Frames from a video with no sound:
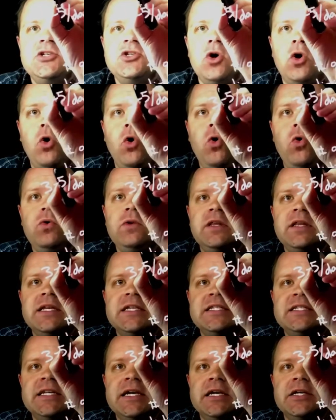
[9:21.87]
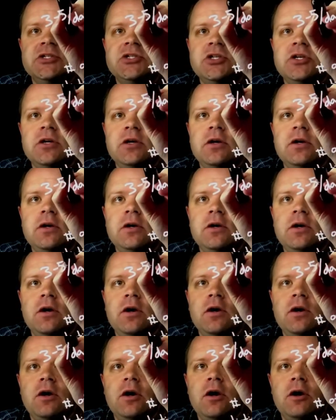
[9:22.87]
old listings
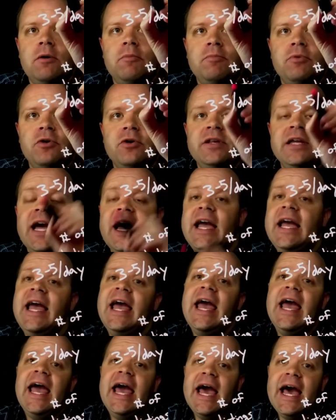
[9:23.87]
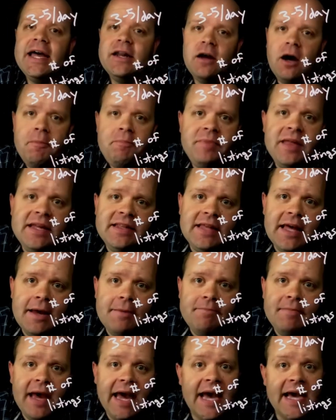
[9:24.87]
per day and update
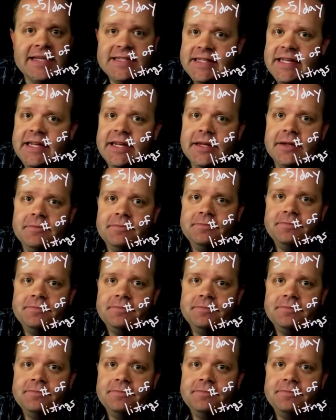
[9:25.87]
them as needed.